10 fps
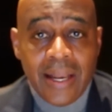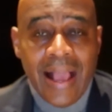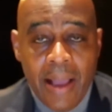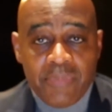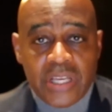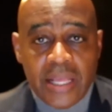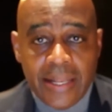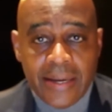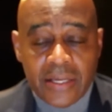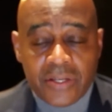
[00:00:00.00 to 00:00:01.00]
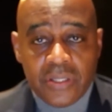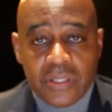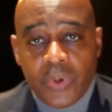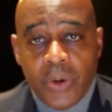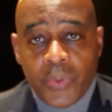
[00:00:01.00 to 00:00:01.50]
I'm saying in addition
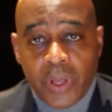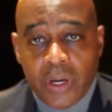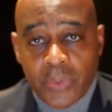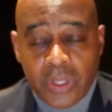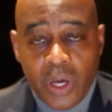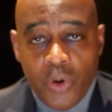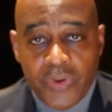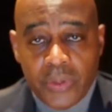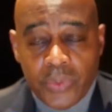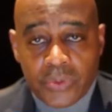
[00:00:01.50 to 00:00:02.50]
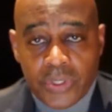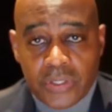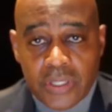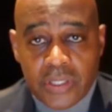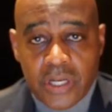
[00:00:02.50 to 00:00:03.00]
to what we're going to do with COVID, we'll
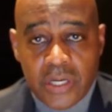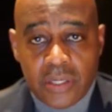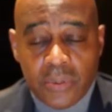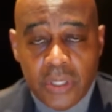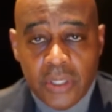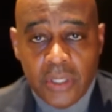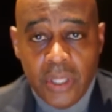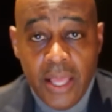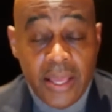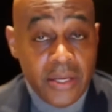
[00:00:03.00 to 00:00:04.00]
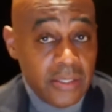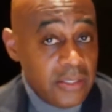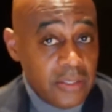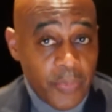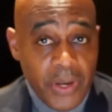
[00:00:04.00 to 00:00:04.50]
just continue,
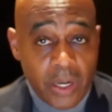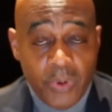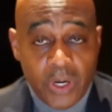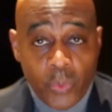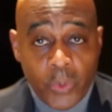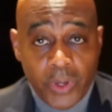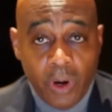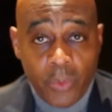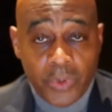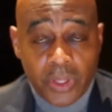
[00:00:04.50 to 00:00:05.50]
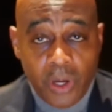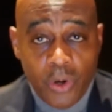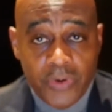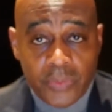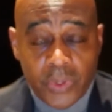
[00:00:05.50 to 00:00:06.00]
and depending upon where we are with
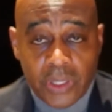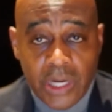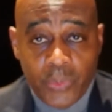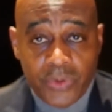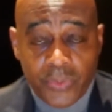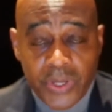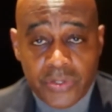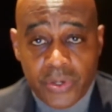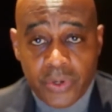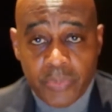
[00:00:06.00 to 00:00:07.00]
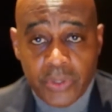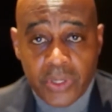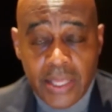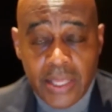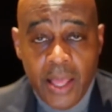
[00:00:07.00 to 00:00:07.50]
COVID, whether or not we've reached herd
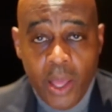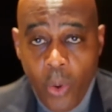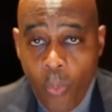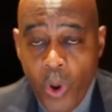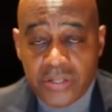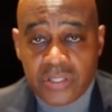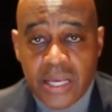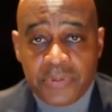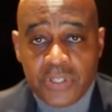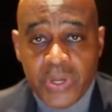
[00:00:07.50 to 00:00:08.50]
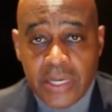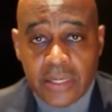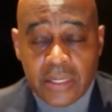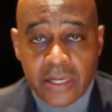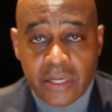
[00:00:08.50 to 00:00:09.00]
immunity, what steps do we need
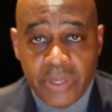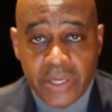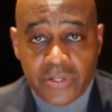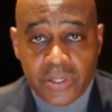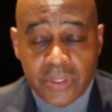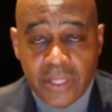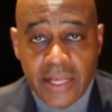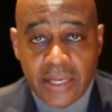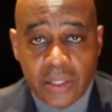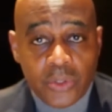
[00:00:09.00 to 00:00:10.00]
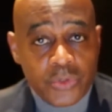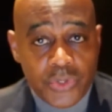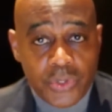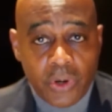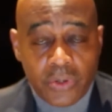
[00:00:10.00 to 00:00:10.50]
to take to make certain that those
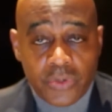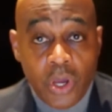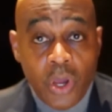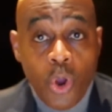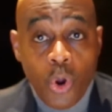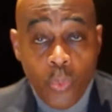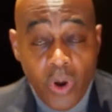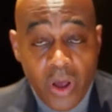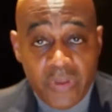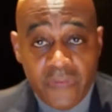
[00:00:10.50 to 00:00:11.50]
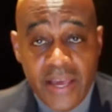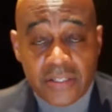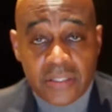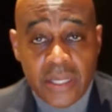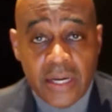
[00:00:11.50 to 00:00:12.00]
New Yorkers who want to be
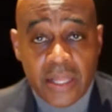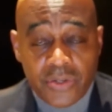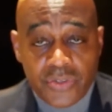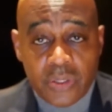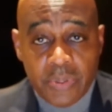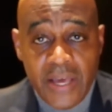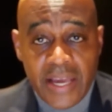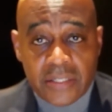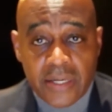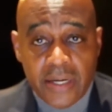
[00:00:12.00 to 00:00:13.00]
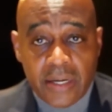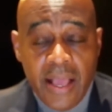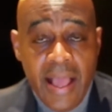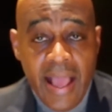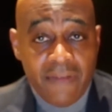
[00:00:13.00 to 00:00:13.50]
vaccinated and should be vaccinated
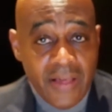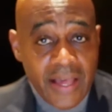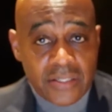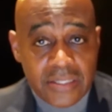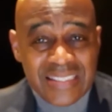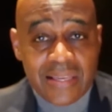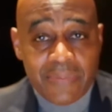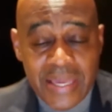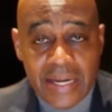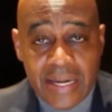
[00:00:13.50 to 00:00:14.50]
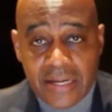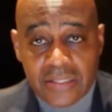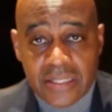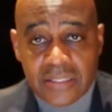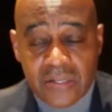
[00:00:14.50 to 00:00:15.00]
have access, immediate
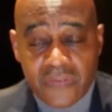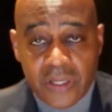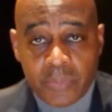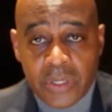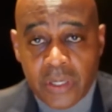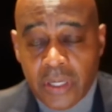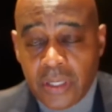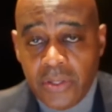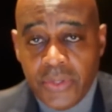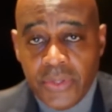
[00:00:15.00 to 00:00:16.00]
access and availability